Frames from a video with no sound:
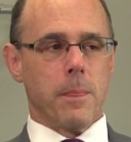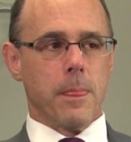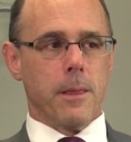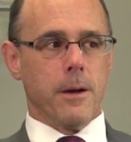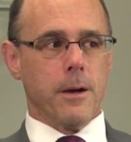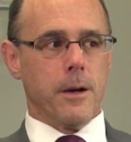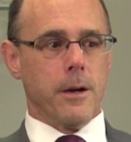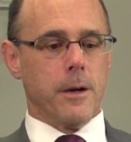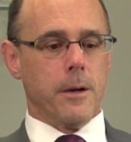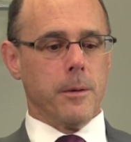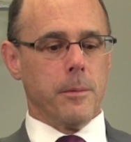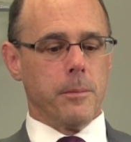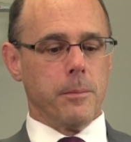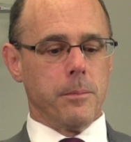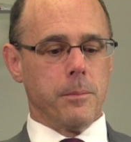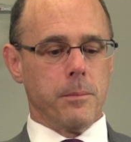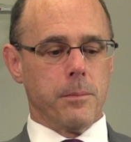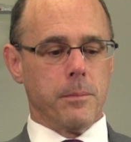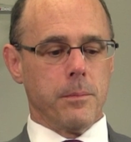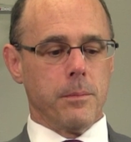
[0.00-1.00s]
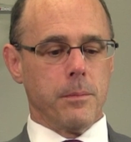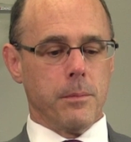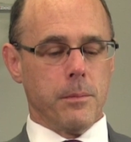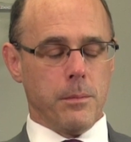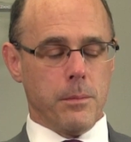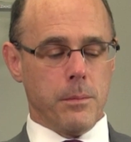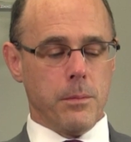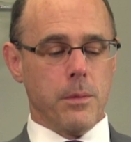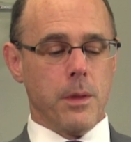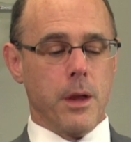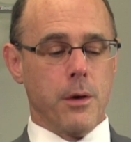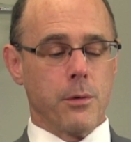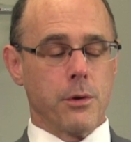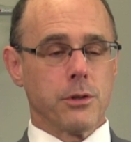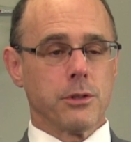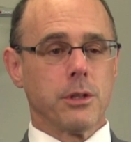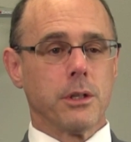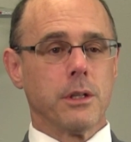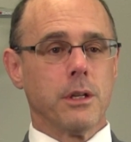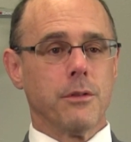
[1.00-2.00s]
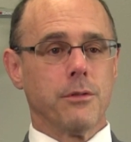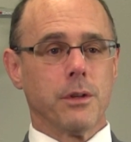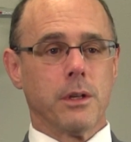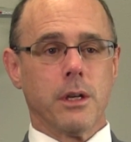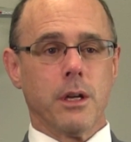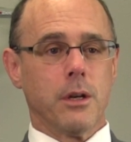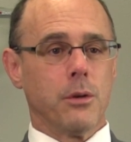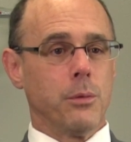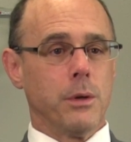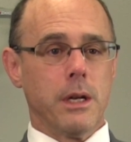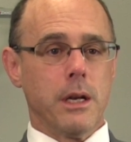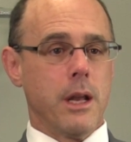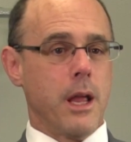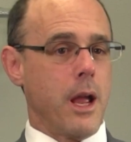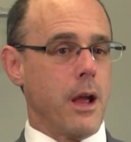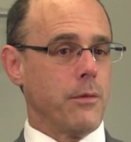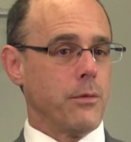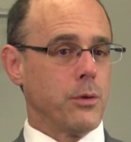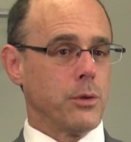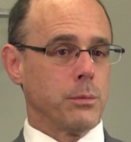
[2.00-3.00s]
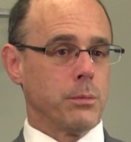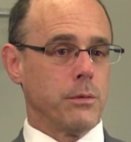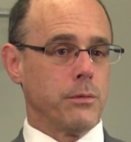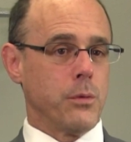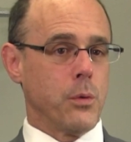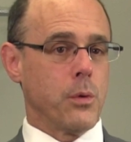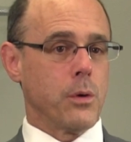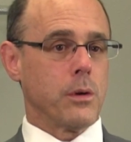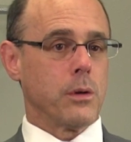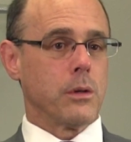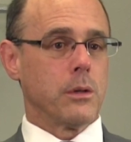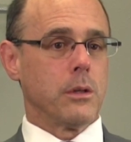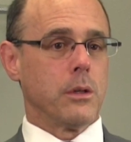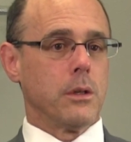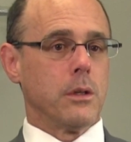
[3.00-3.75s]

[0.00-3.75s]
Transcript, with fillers: um, they were significant, and we didn't have those before,